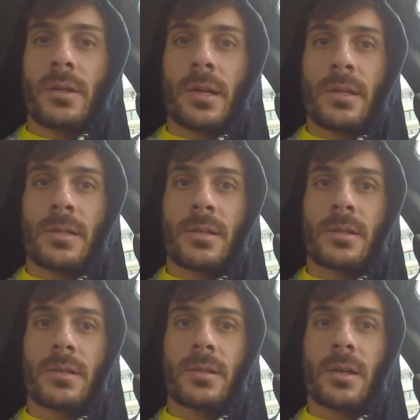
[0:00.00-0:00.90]

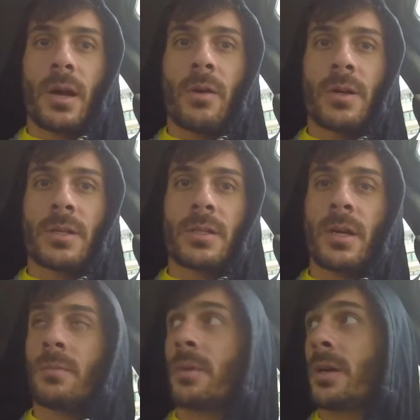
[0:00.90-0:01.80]
that's how I
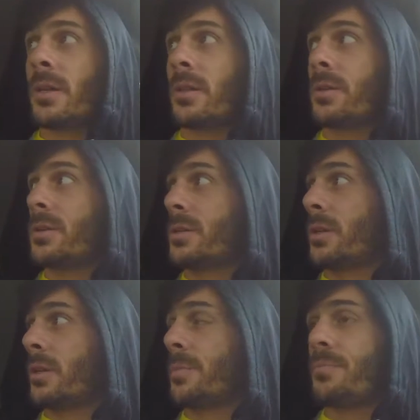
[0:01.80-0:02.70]
start my
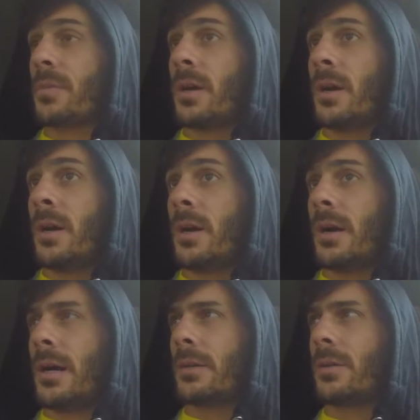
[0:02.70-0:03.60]
Thursday.
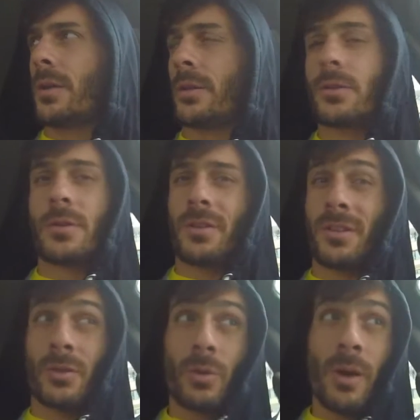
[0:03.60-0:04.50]

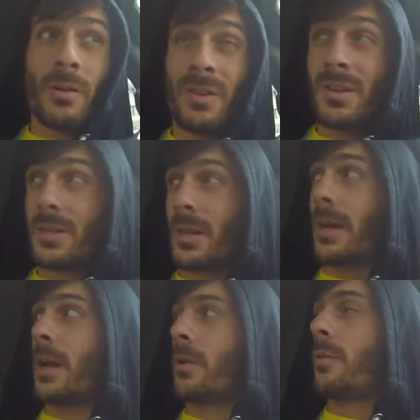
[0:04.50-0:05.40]
In 2 hours I
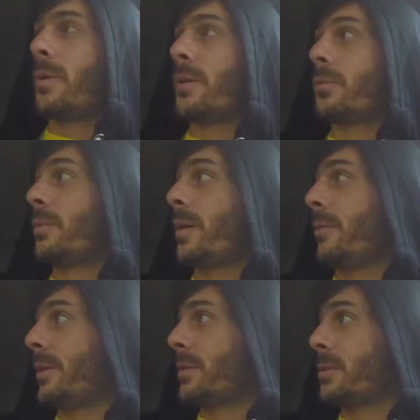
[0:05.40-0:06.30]
gotta go do my
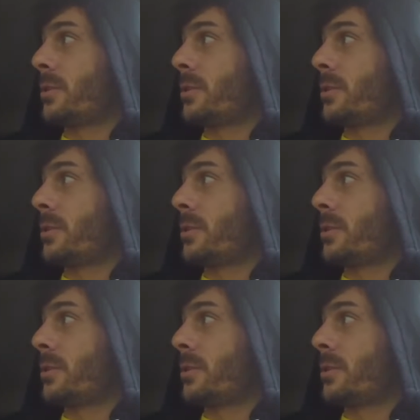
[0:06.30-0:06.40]
running